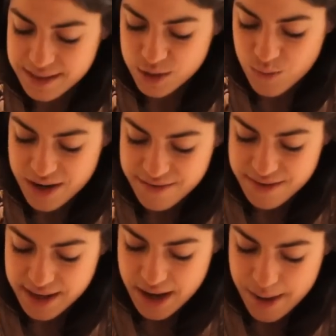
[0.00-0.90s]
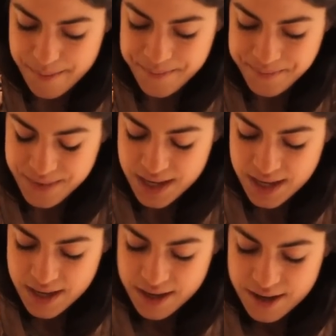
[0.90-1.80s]
it's one of the um,
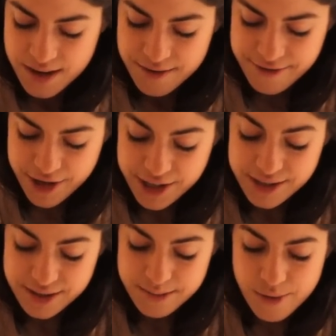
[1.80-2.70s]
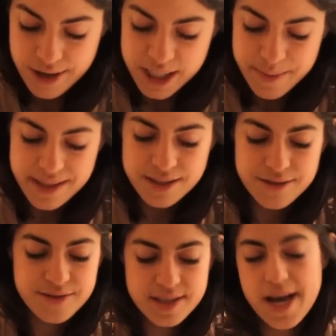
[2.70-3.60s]
first more
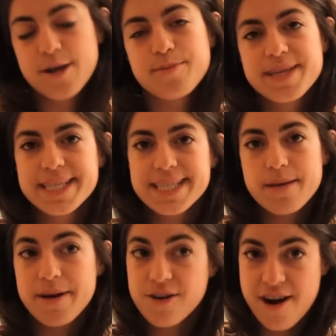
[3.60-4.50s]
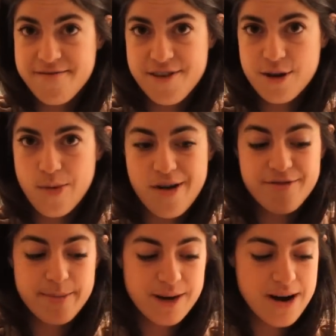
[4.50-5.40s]
expensive designer pieces that my grandfather bought
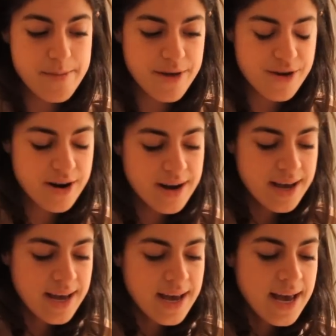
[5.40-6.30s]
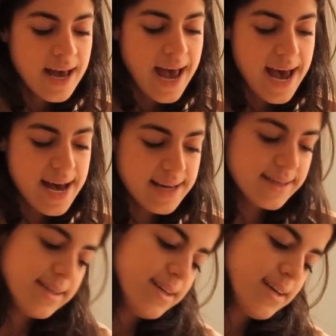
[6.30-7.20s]
for my grandmother.
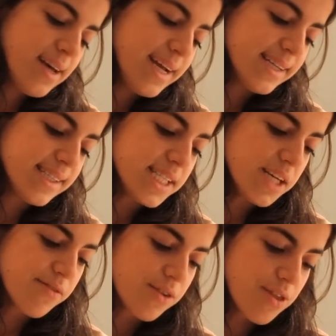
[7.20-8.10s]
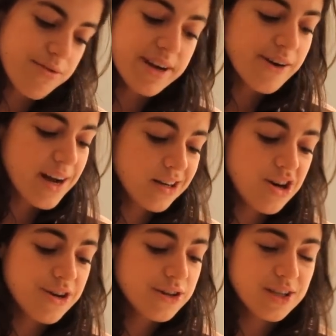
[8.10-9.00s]
And in a sea of three
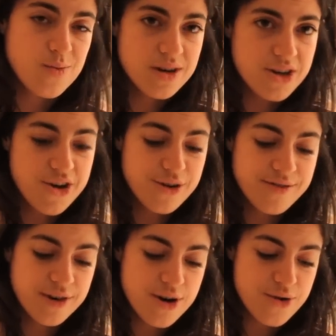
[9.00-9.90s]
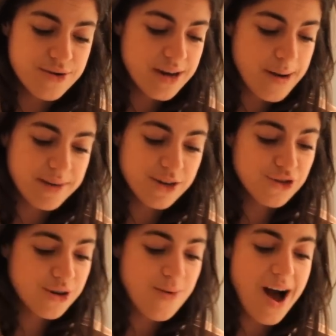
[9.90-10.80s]
granddaughters and one daughter of her own, I'm not
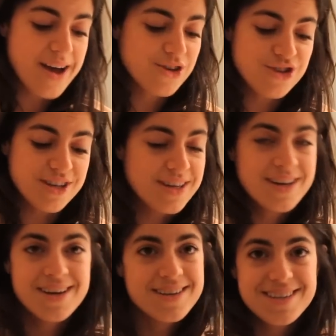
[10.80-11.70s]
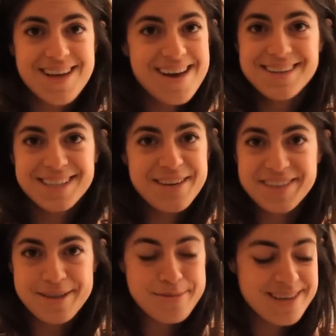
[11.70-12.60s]
sure why she decided to give
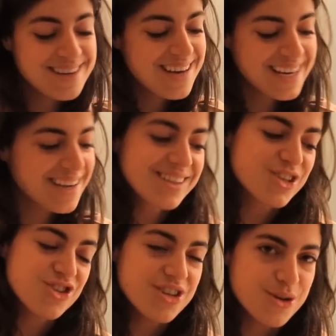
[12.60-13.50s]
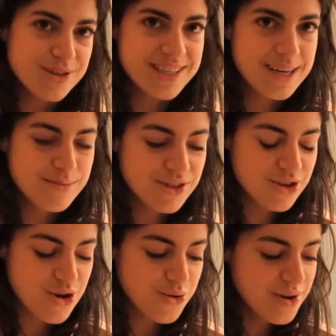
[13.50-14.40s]
it to me. I guess because she knows that I'm
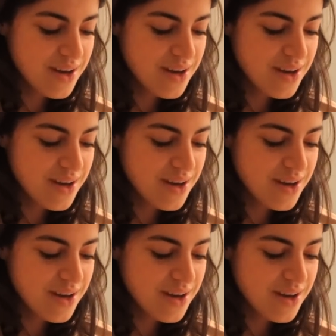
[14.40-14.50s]
so